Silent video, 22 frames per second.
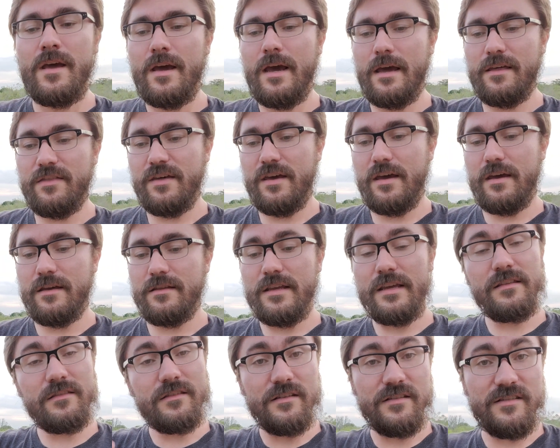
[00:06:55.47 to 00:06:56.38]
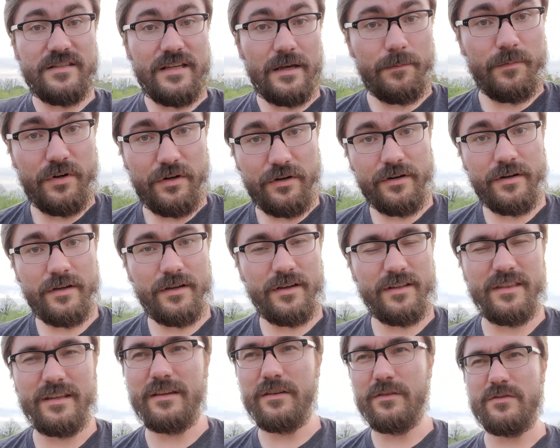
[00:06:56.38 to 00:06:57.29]
And then in December, I
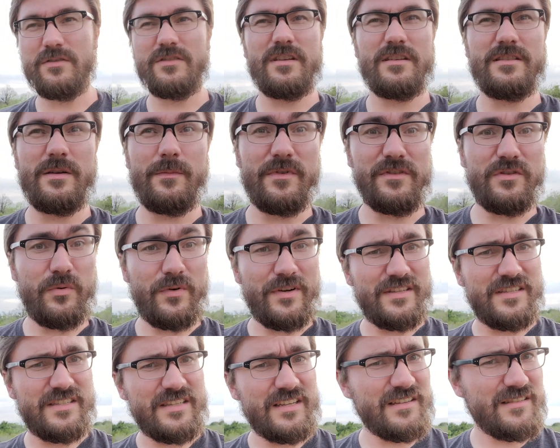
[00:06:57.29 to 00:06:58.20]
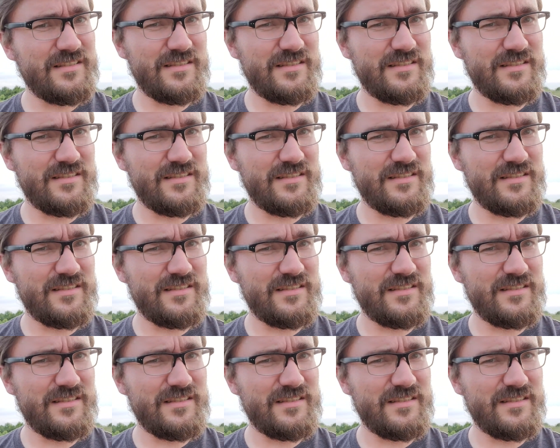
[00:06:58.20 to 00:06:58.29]
think it was December 26th,